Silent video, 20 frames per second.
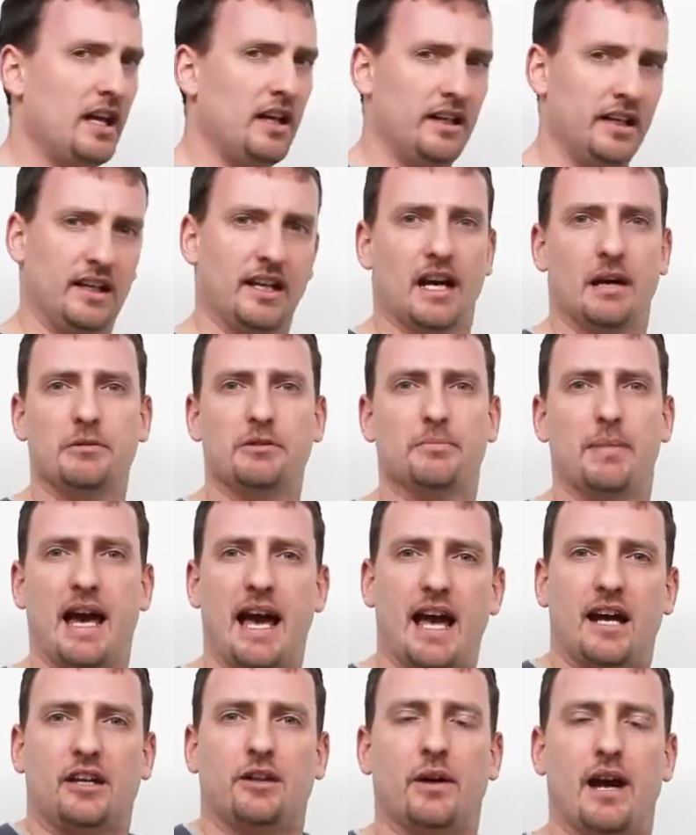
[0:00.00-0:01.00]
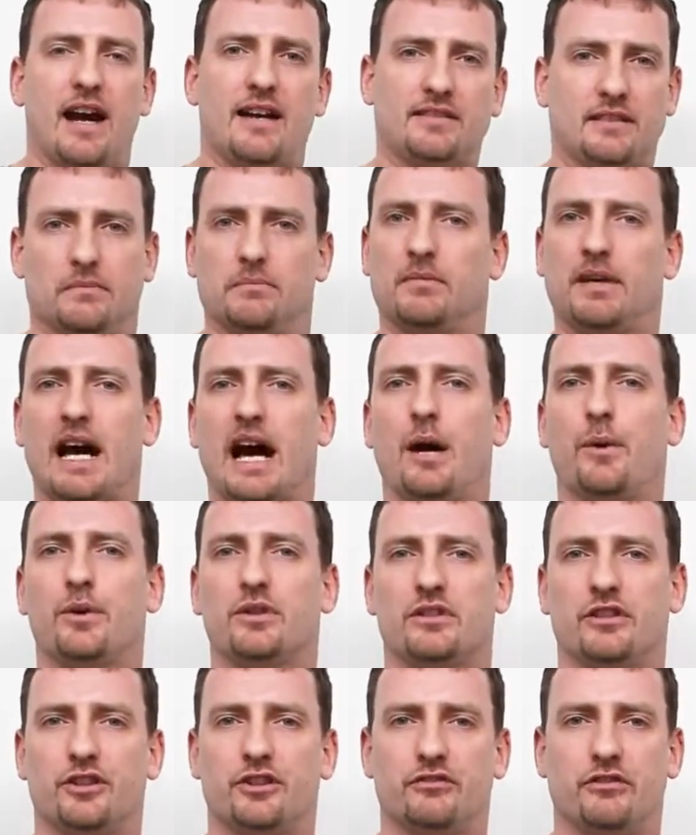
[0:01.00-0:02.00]
He comes back, you ask him, how
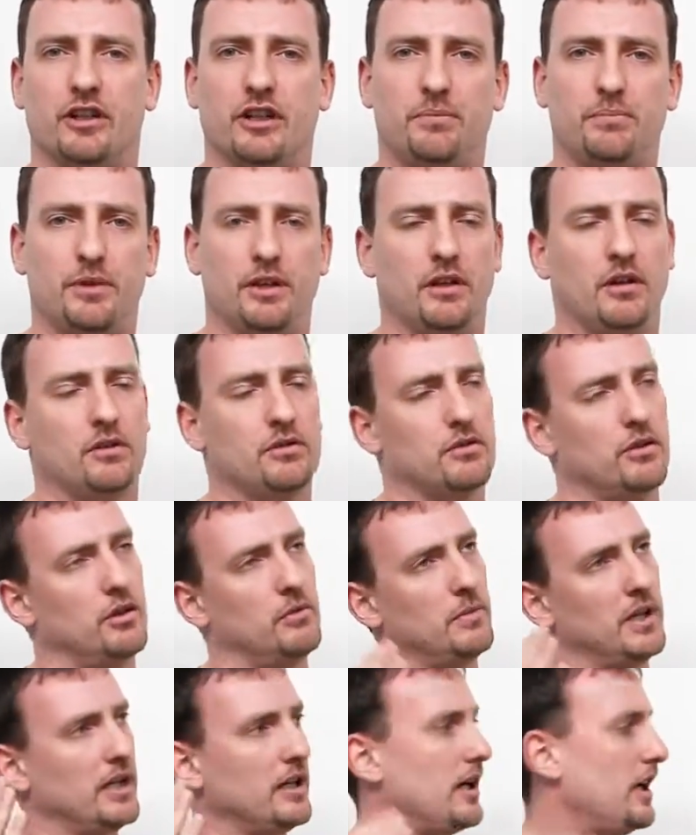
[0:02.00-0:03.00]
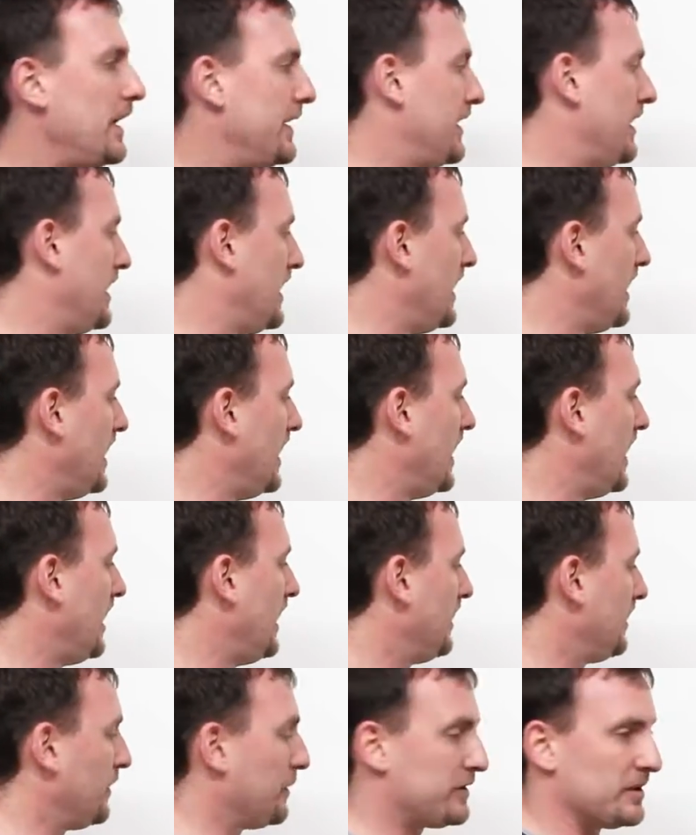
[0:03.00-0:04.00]
was the trip? And he goes, oh my God,
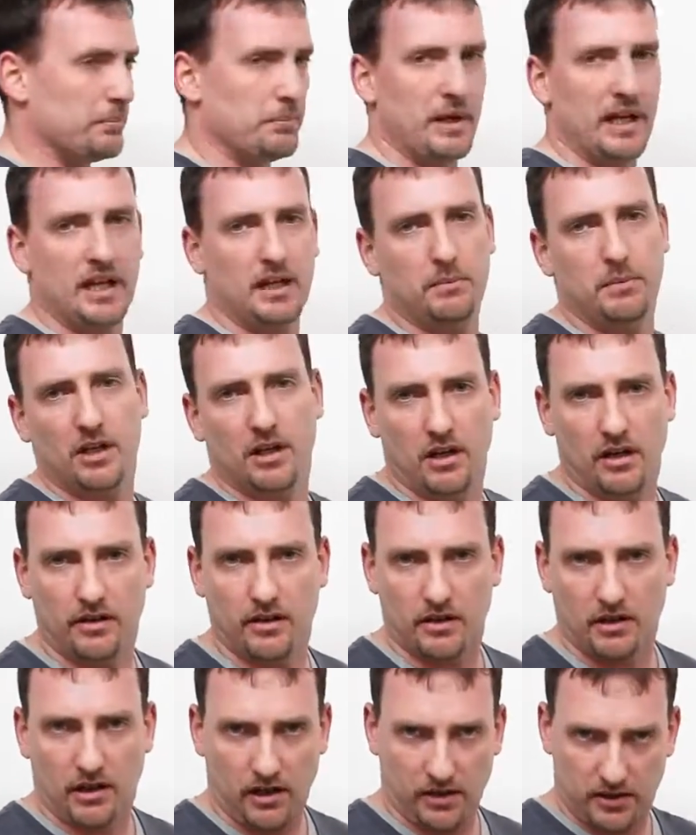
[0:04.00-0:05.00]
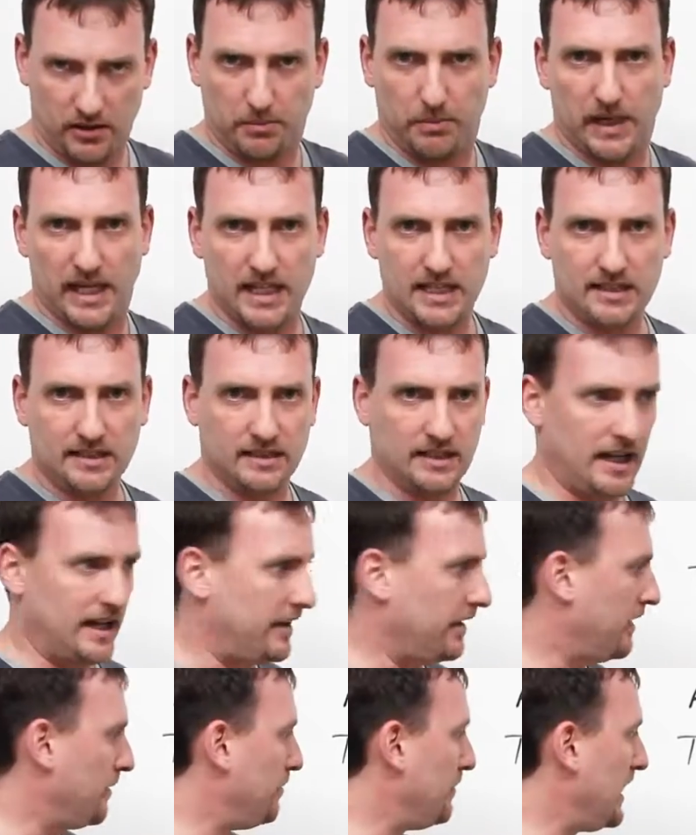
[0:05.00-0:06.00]
there was a baby on the bus
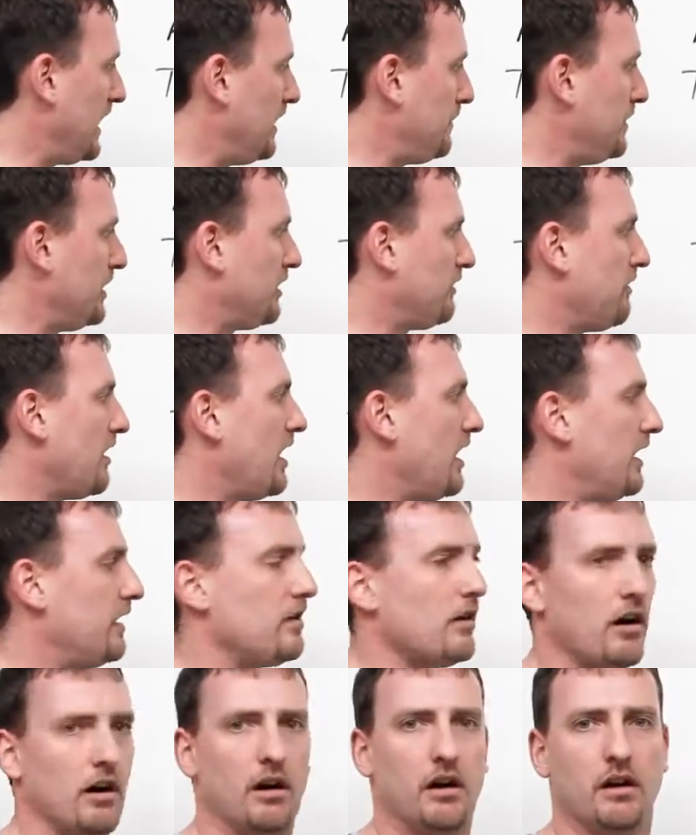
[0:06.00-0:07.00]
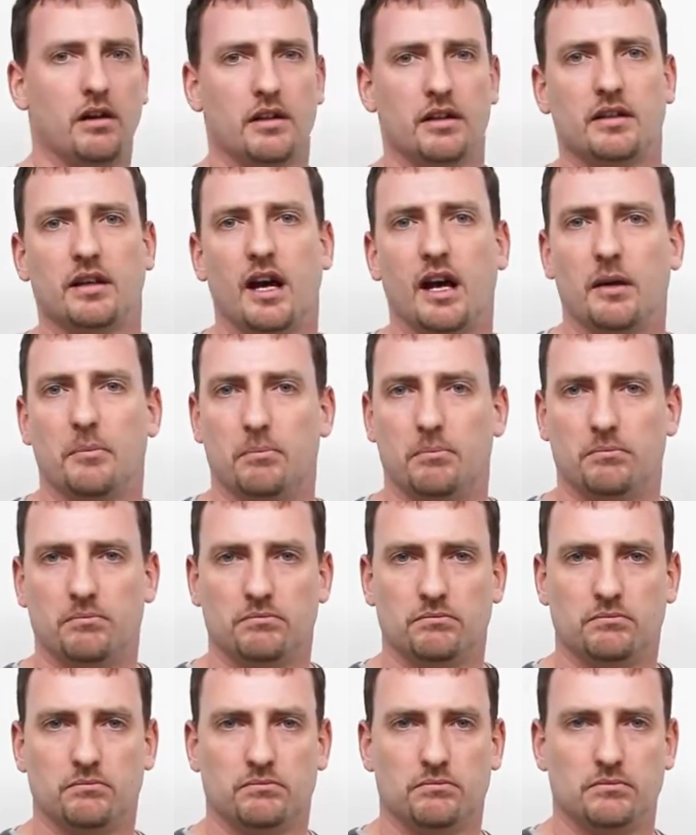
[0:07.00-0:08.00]
and the baby cried all the time.
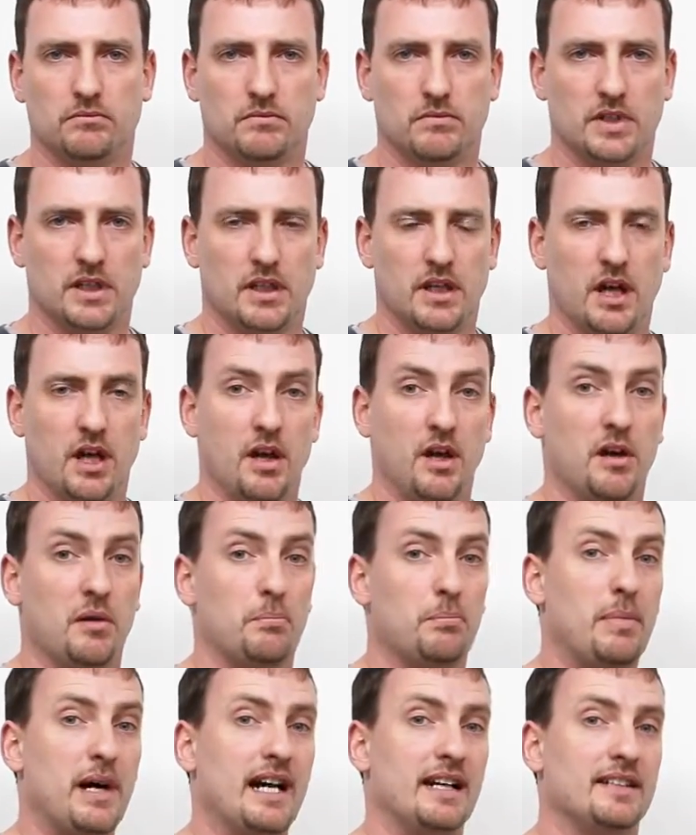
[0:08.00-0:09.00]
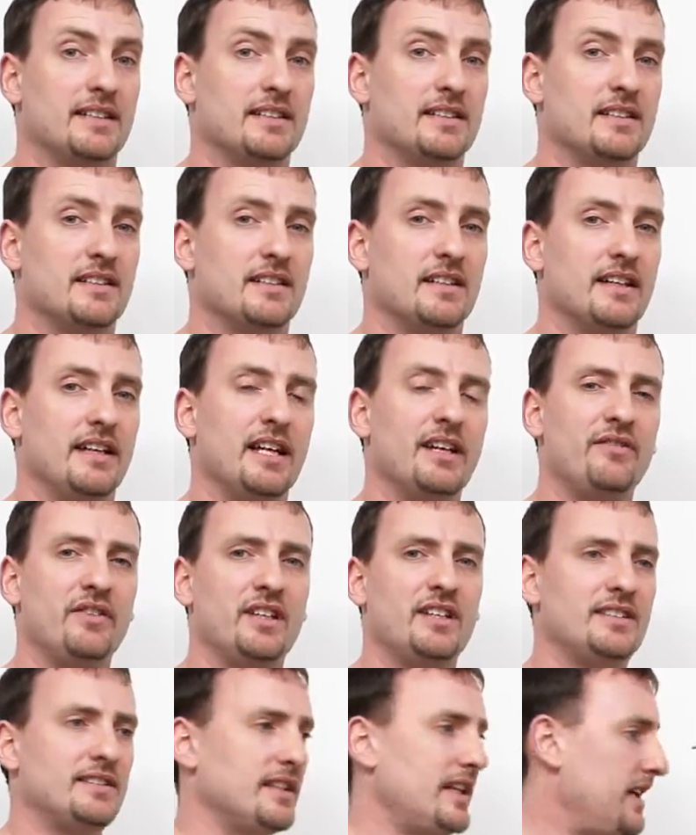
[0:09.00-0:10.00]
But if
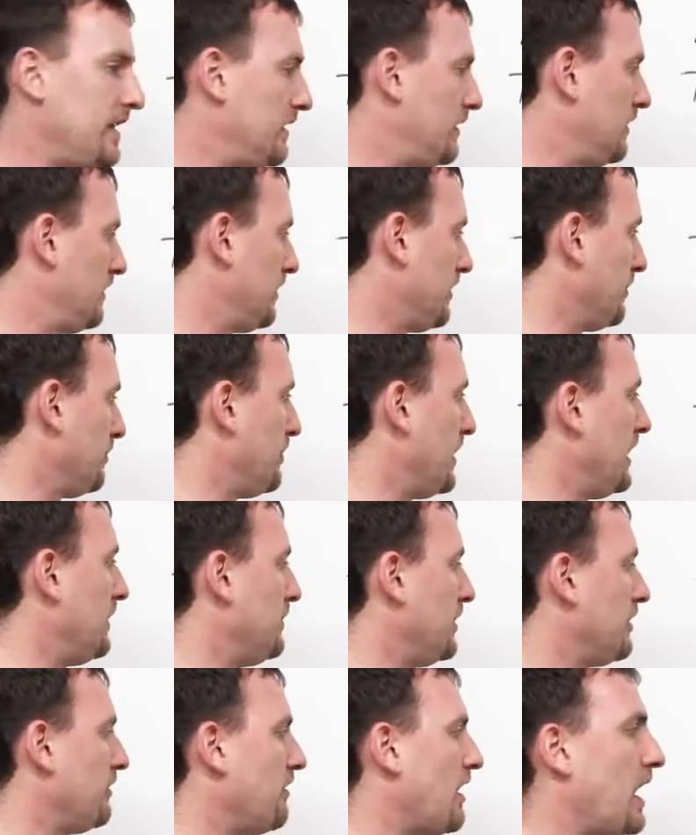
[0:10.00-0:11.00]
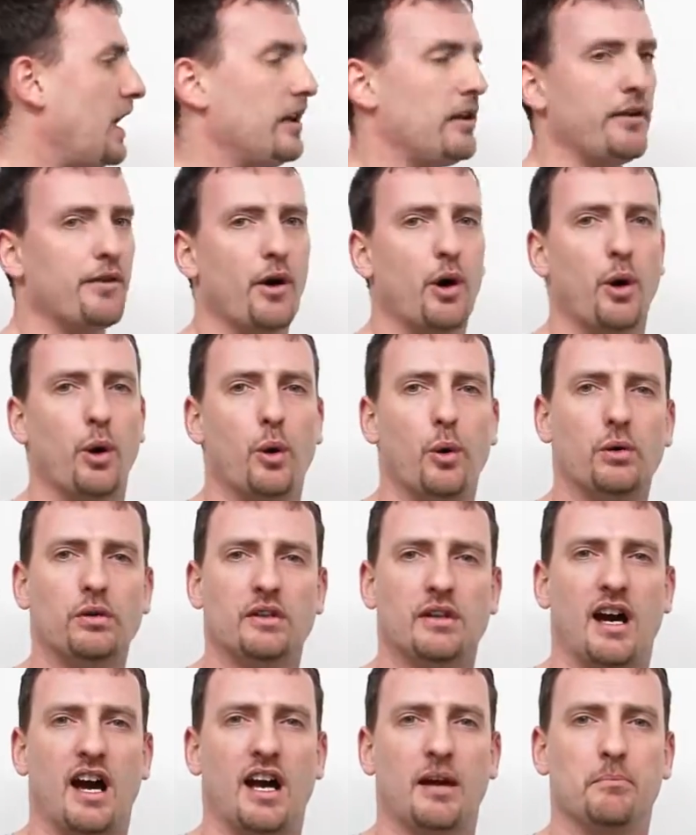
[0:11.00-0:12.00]
he said the baby cried the whole
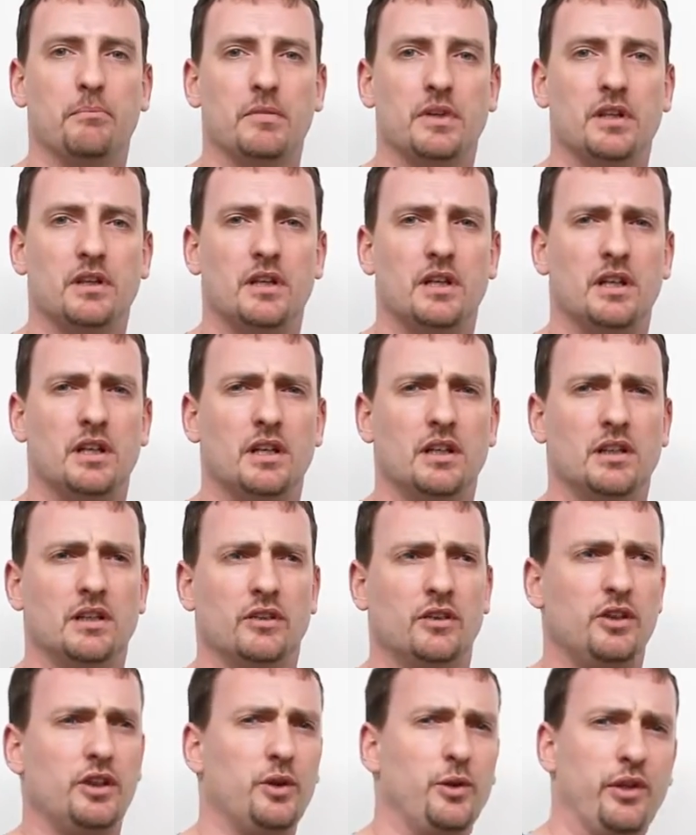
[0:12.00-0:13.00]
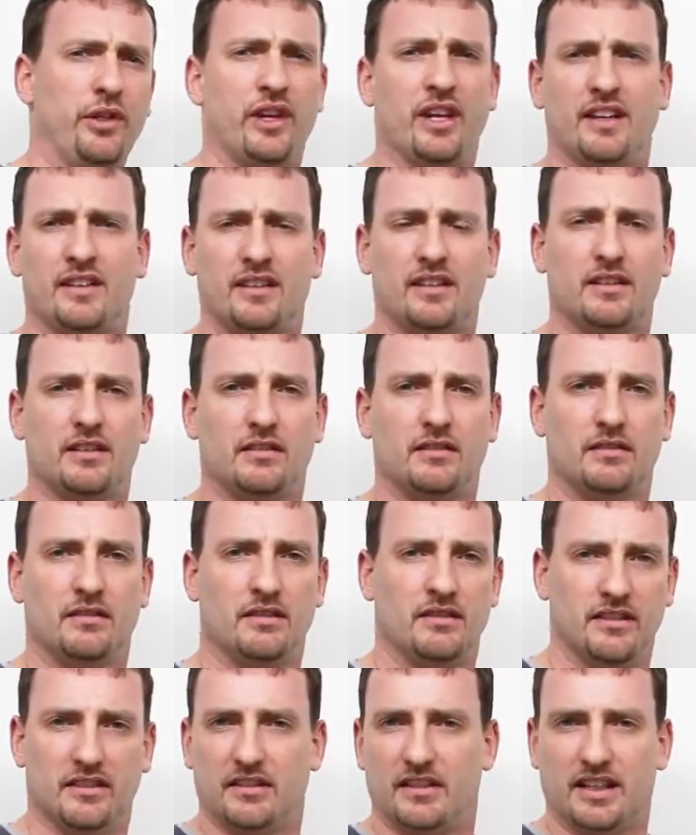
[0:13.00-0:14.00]
time, do you think
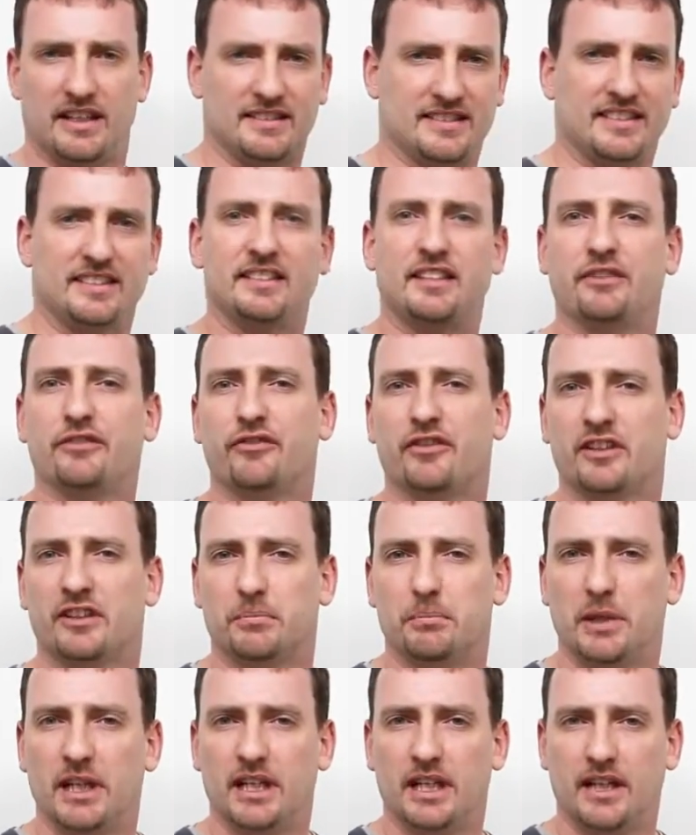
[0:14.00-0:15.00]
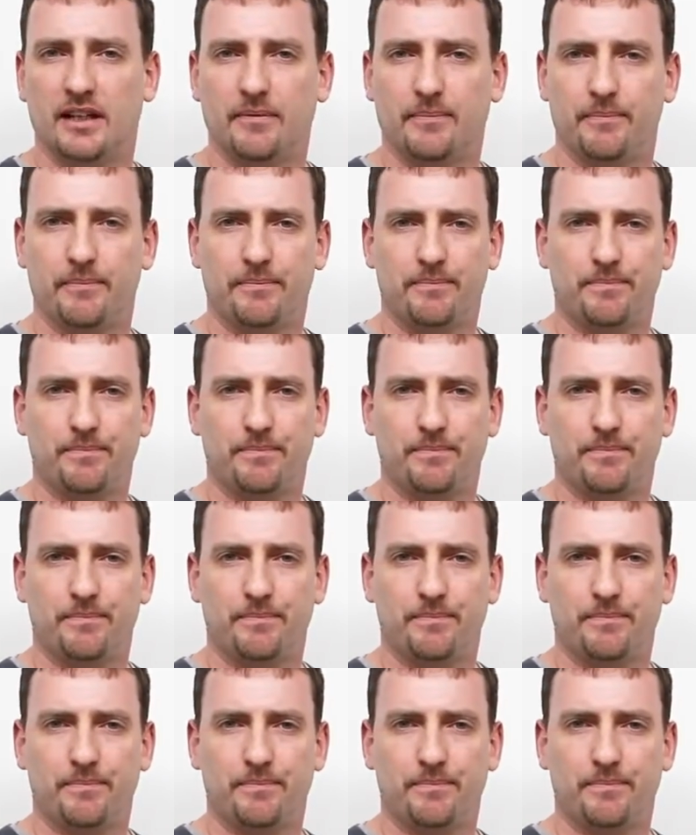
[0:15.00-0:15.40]
it's a different meaning?